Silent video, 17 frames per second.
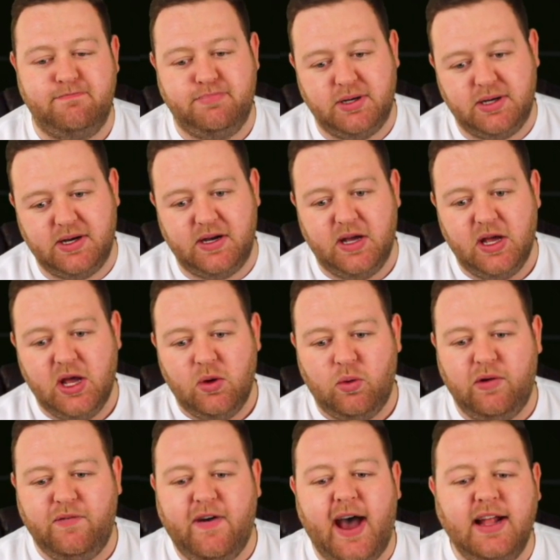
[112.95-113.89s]
but
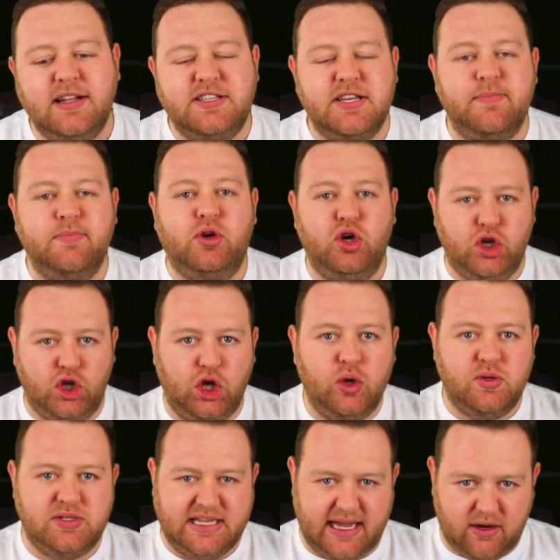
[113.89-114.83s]
we've had some good
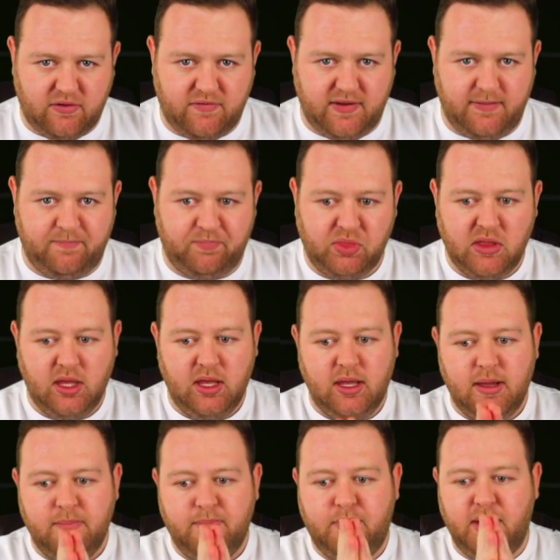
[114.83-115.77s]
use out of him.
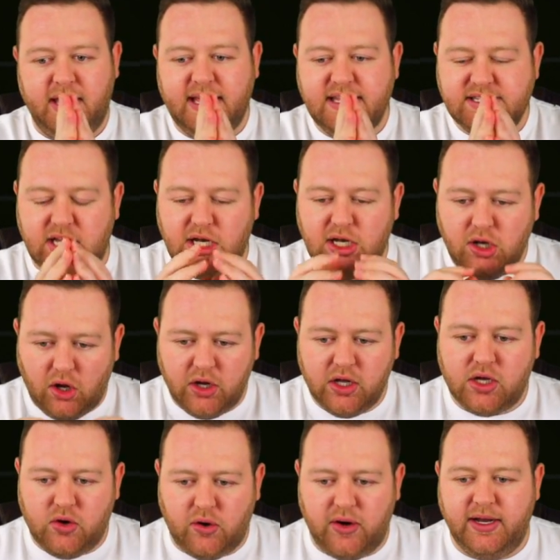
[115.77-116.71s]
But he's a lot
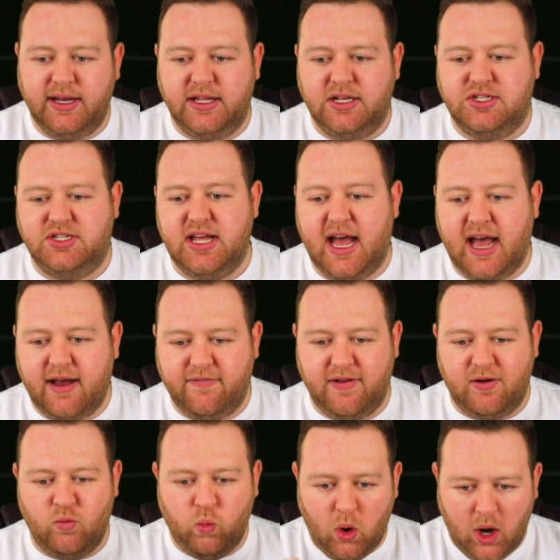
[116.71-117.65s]
of coinage to have
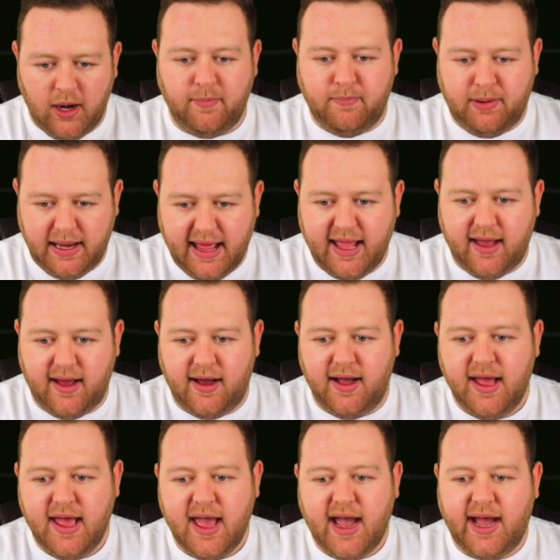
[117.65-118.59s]
in one
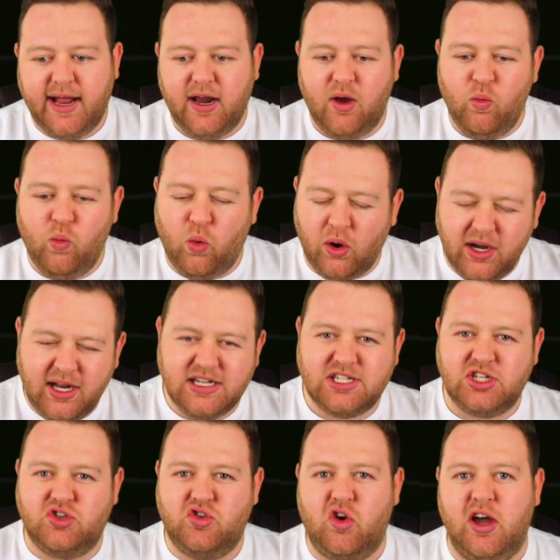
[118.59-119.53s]
player, and I wanted
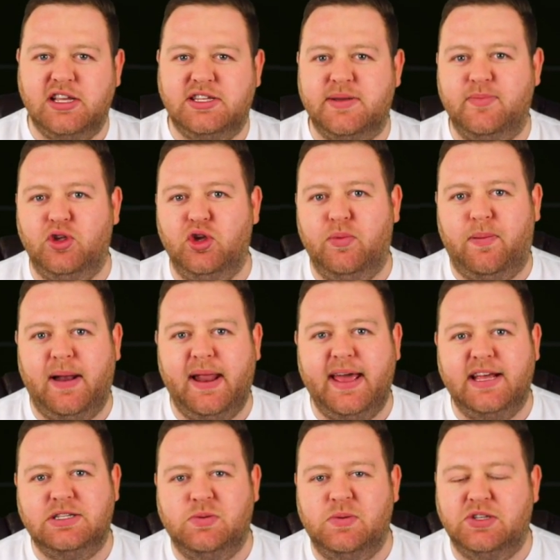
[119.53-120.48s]
to try some new
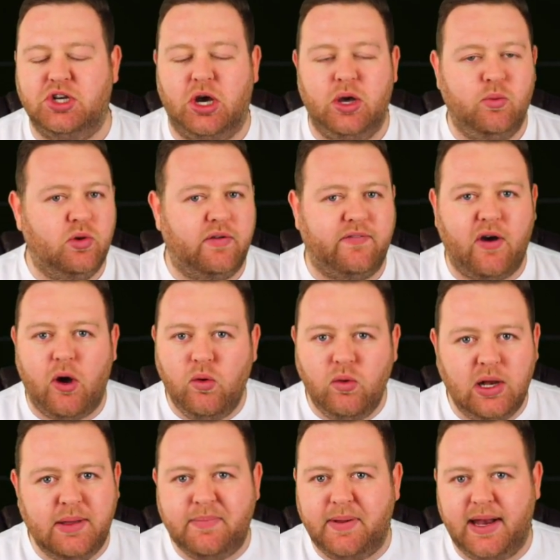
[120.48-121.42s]
players which I would have
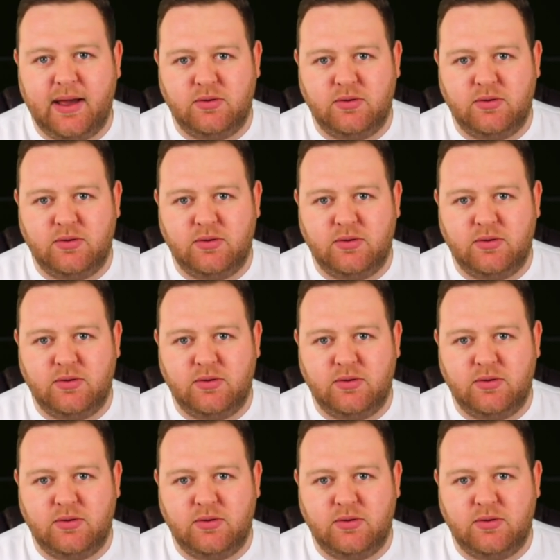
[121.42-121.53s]
only been